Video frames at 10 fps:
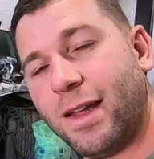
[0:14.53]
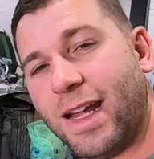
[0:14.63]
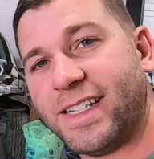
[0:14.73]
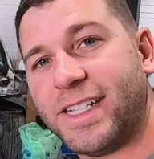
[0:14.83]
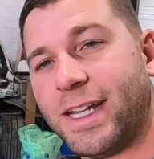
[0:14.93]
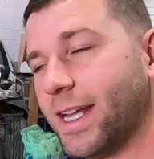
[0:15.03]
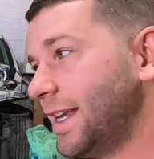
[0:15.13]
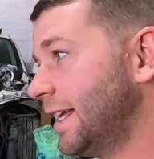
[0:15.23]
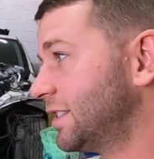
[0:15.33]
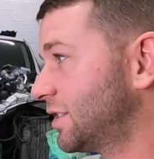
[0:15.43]
AC
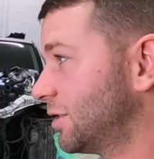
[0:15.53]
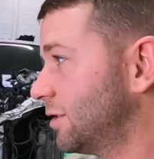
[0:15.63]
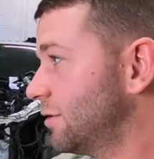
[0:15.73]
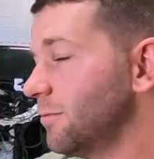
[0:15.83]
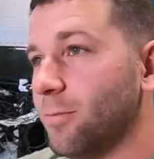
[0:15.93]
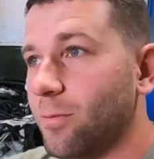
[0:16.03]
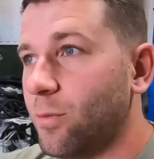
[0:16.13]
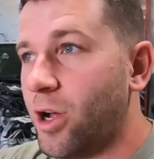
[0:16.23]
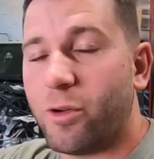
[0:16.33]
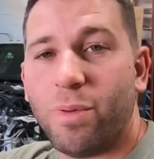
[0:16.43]
condenser,
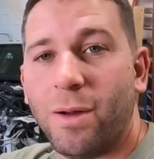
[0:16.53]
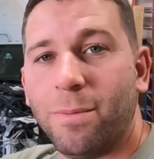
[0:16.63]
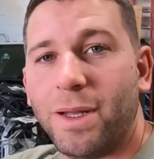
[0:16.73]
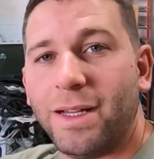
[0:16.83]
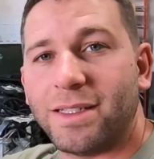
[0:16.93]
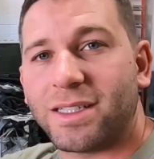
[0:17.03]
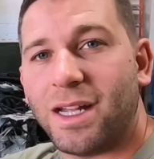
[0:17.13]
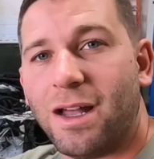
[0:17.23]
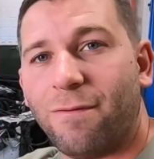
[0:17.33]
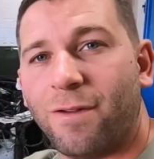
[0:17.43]
water pump and
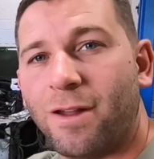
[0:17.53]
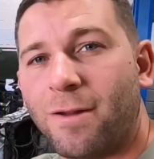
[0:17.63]
stuff.